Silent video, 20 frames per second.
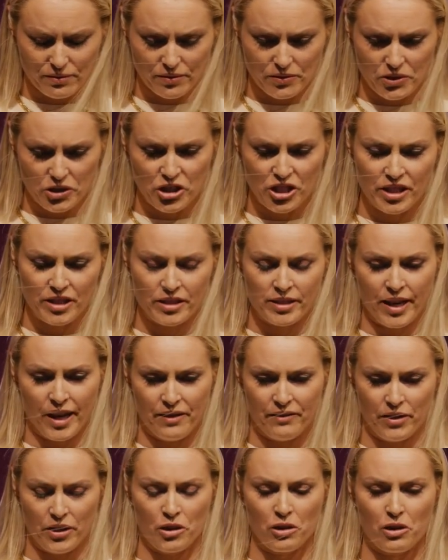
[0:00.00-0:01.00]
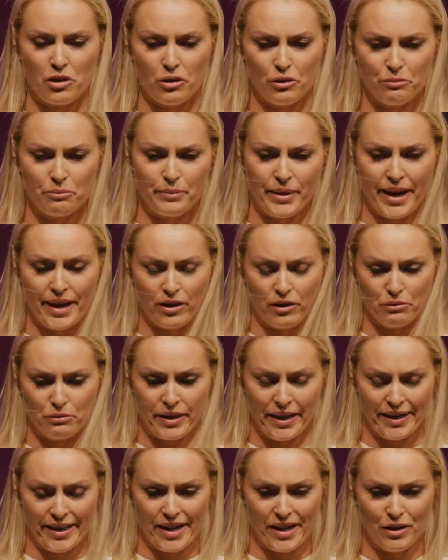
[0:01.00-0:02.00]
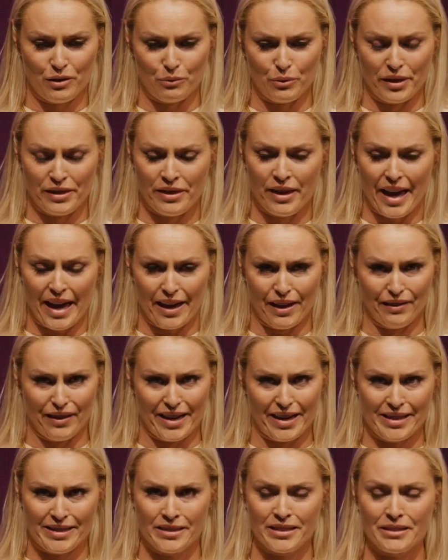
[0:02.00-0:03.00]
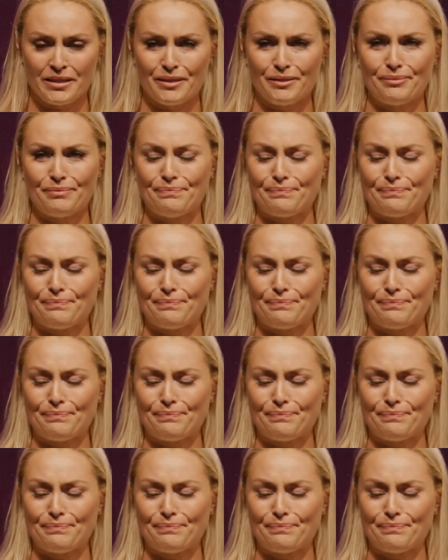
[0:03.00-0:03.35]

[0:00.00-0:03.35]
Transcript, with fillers: She's having her own battle right now with ALS.